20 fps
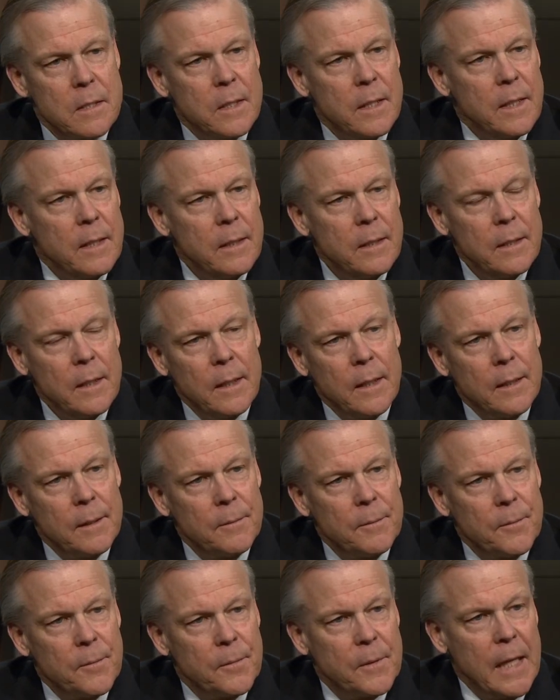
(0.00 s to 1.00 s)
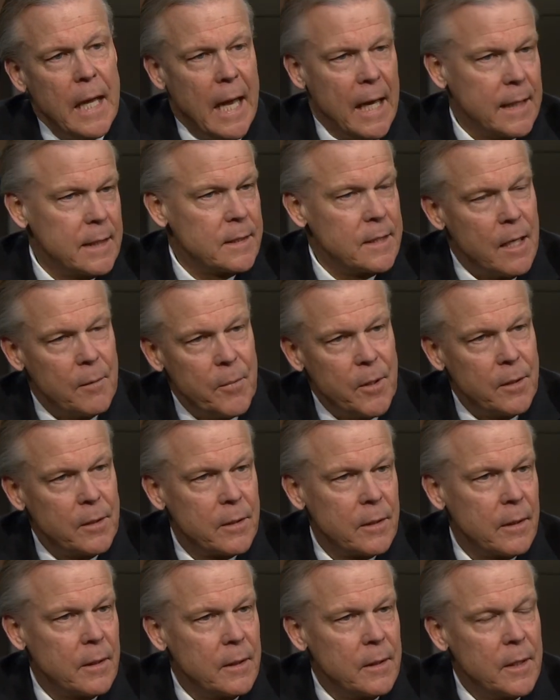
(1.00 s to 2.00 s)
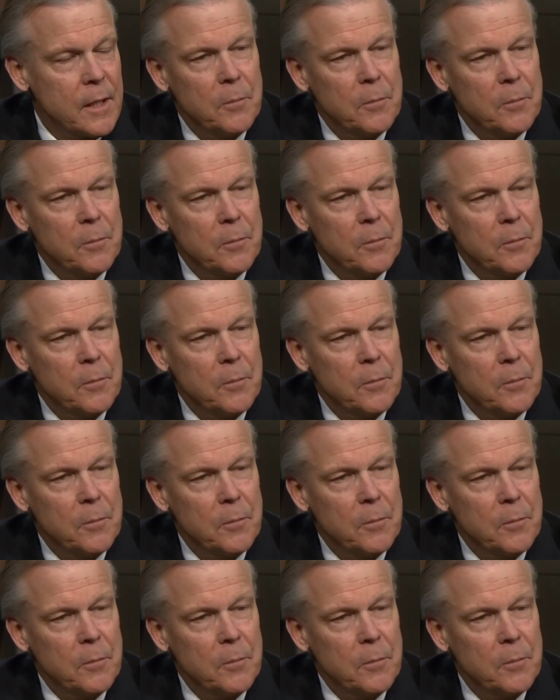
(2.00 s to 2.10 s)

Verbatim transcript: the, uh, the academic, uh,